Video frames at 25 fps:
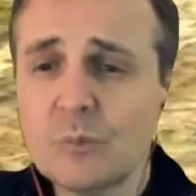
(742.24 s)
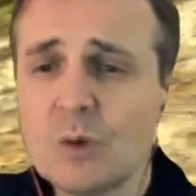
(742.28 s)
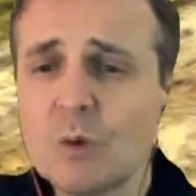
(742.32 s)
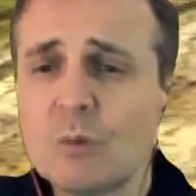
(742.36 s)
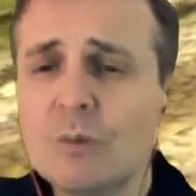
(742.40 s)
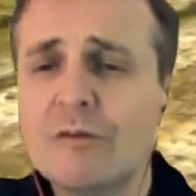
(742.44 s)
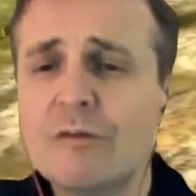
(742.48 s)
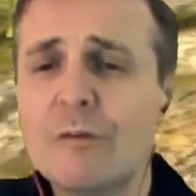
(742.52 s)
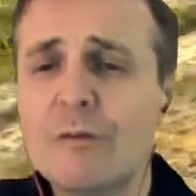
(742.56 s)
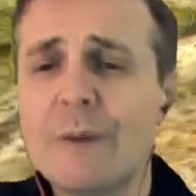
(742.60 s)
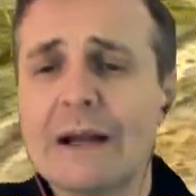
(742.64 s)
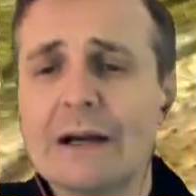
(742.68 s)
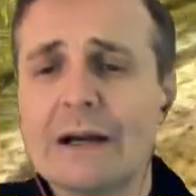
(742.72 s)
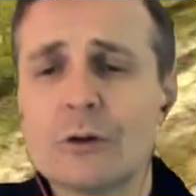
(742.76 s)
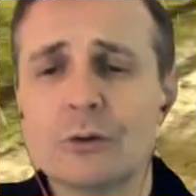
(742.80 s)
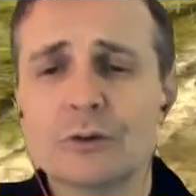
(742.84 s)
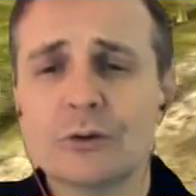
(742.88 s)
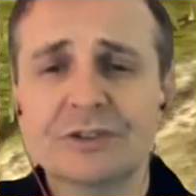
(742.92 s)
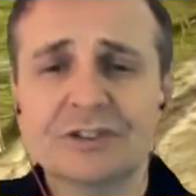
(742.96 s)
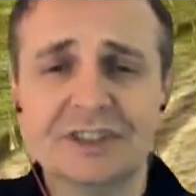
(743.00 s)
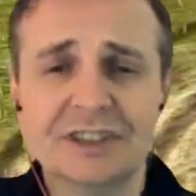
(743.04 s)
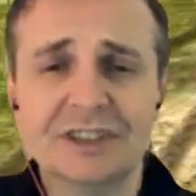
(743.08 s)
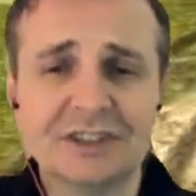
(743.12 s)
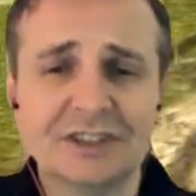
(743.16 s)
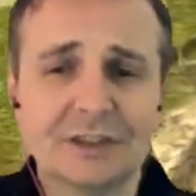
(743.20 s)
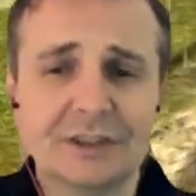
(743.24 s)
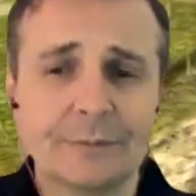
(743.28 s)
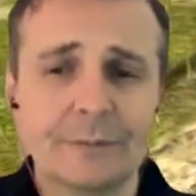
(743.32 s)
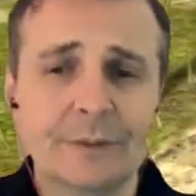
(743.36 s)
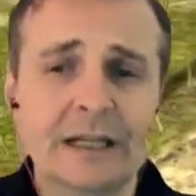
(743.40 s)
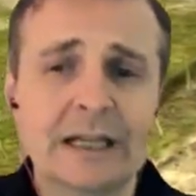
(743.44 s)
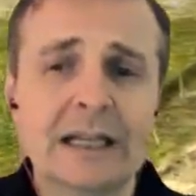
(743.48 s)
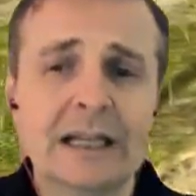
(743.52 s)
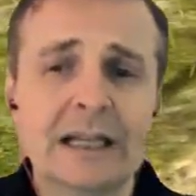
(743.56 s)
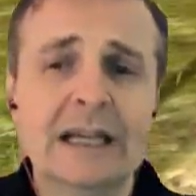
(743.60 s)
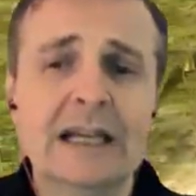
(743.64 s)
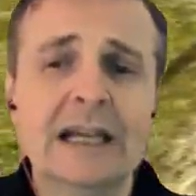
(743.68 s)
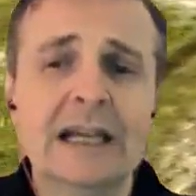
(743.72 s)
we have a better gun system,
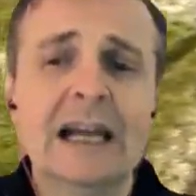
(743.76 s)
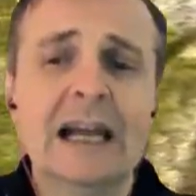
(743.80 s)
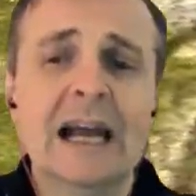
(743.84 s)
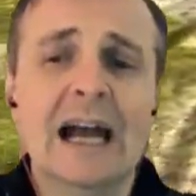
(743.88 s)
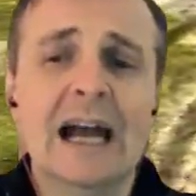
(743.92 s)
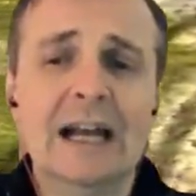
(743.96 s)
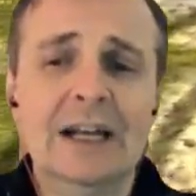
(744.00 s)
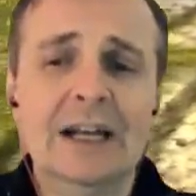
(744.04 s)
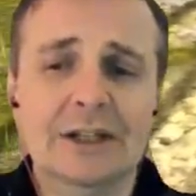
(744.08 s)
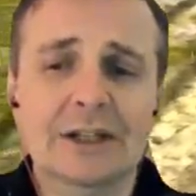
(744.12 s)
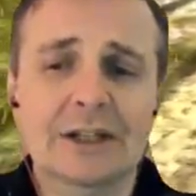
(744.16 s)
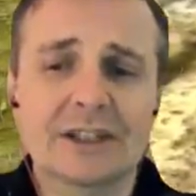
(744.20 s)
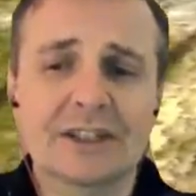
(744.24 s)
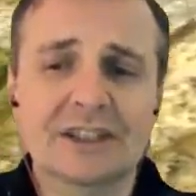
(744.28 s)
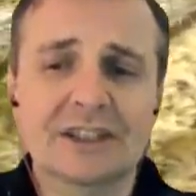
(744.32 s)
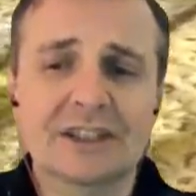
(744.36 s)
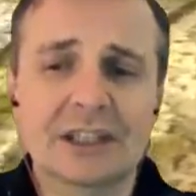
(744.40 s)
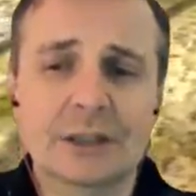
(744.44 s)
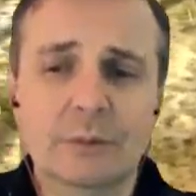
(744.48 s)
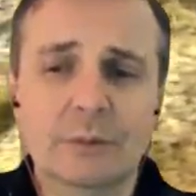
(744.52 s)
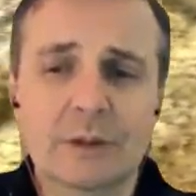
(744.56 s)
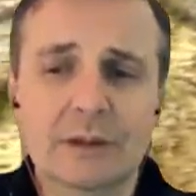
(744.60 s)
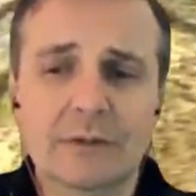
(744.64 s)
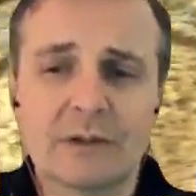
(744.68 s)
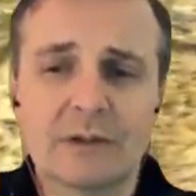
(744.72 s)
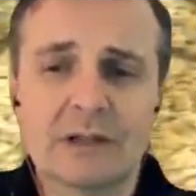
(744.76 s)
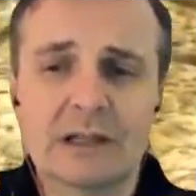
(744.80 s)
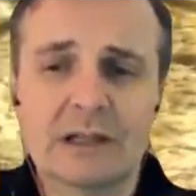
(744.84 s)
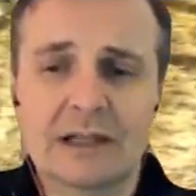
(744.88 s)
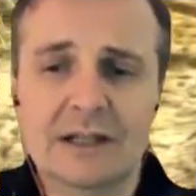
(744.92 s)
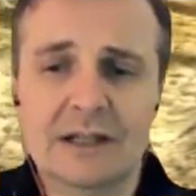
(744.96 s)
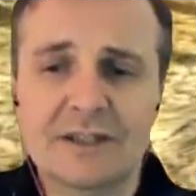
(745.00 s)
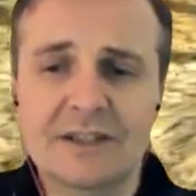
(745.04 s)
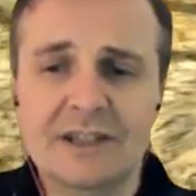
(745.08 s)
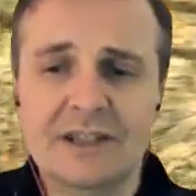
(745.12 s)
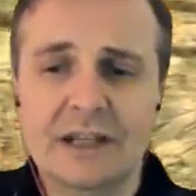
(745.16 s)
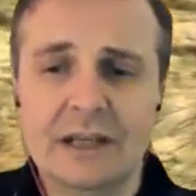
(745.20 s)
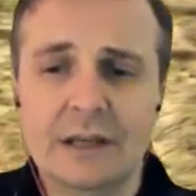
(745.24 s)
and you can see we've
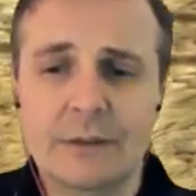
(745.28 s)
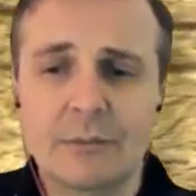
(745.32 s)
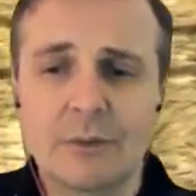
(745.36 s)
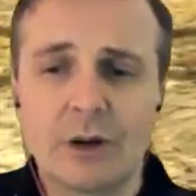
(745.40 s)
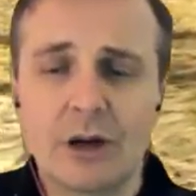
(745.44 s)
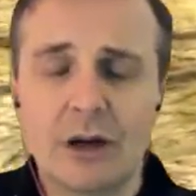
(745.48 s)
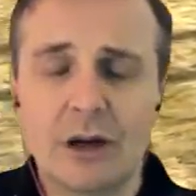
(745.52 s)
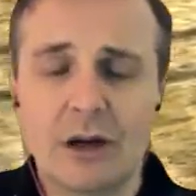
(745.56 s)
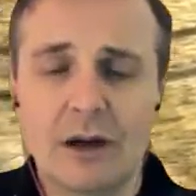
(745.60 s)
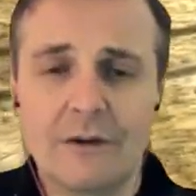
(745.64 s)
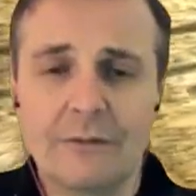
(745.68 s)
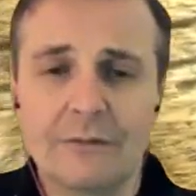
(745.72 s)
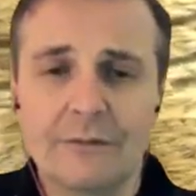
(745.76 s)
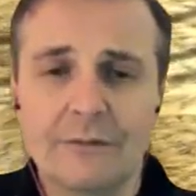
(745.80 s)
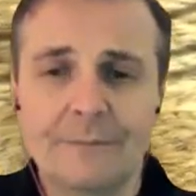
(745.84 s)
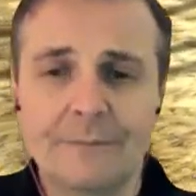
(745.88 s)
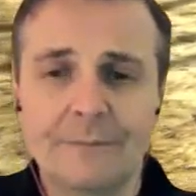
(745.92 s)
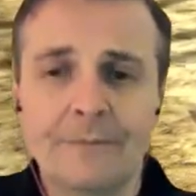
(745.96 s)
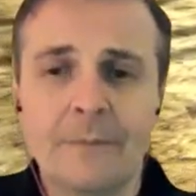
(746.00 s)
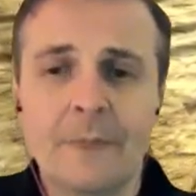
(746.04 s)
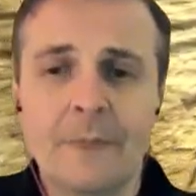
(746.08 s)
cleared him off.